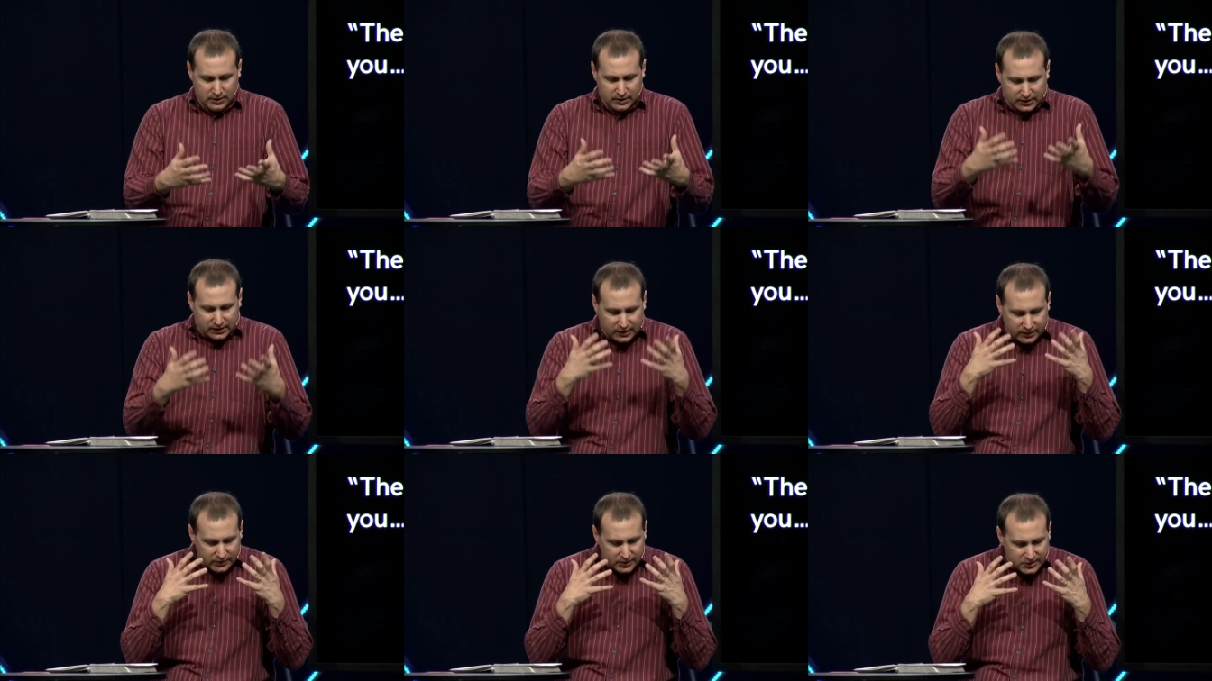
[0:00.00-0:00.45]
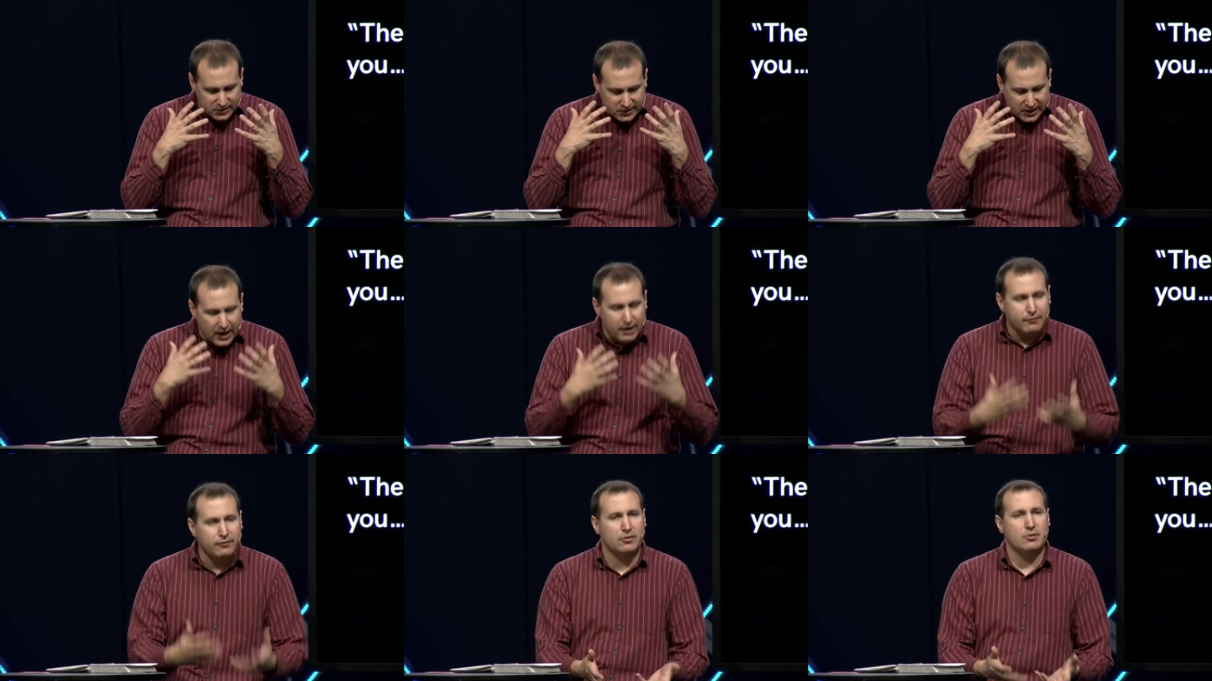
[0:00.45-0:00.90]
can this
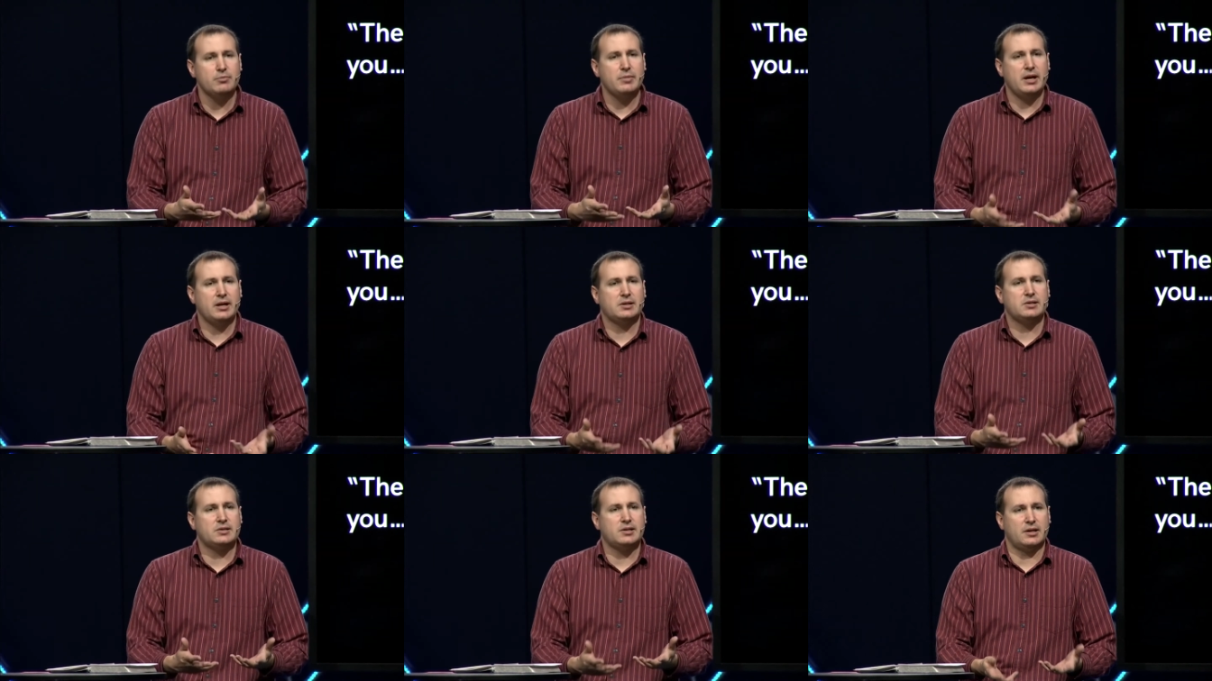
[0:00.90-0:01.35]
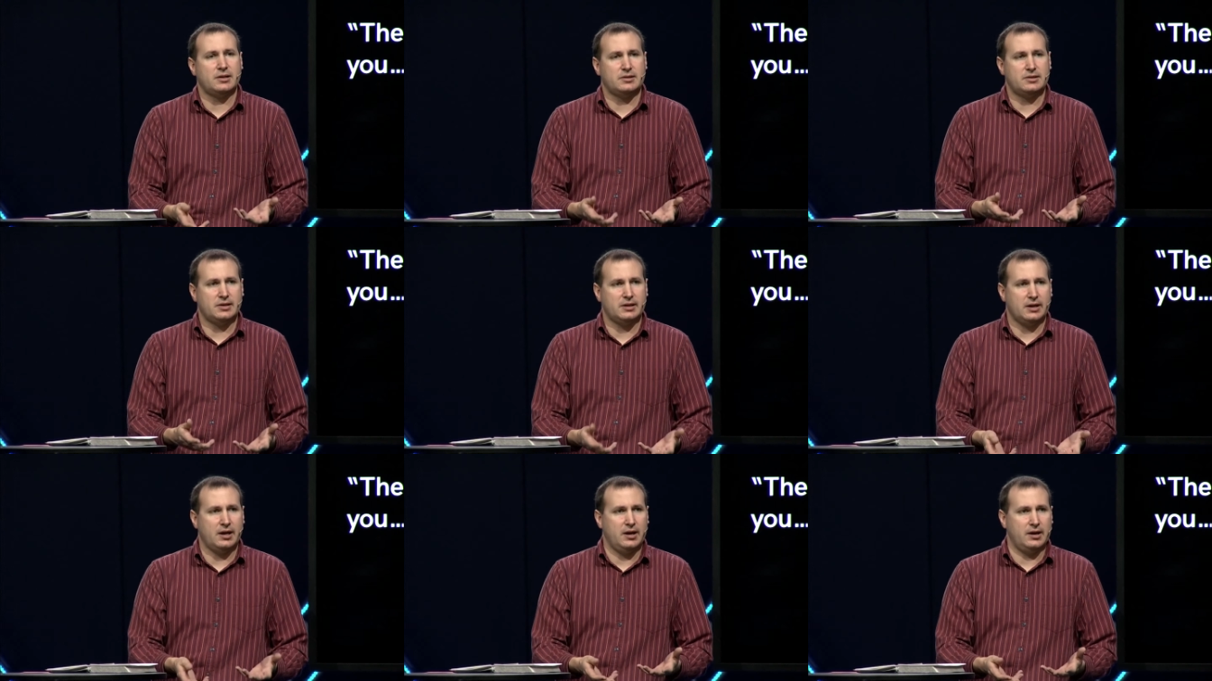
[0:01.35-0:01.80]
ever make sense
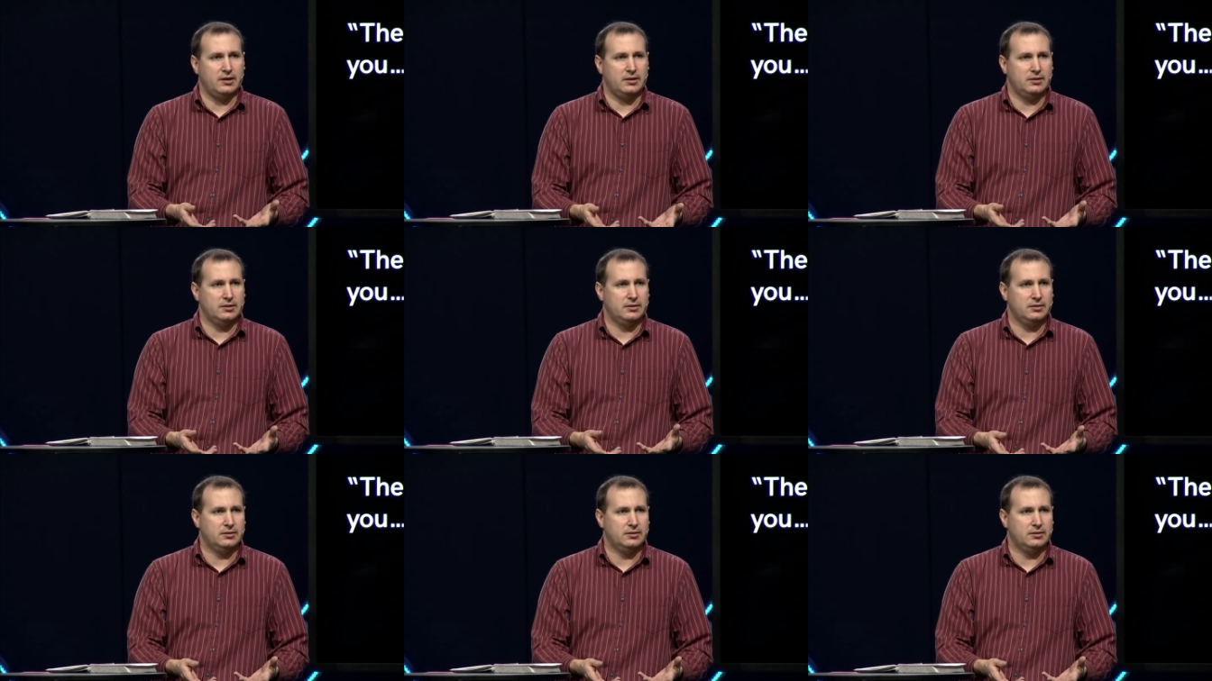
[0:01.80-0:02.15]
again?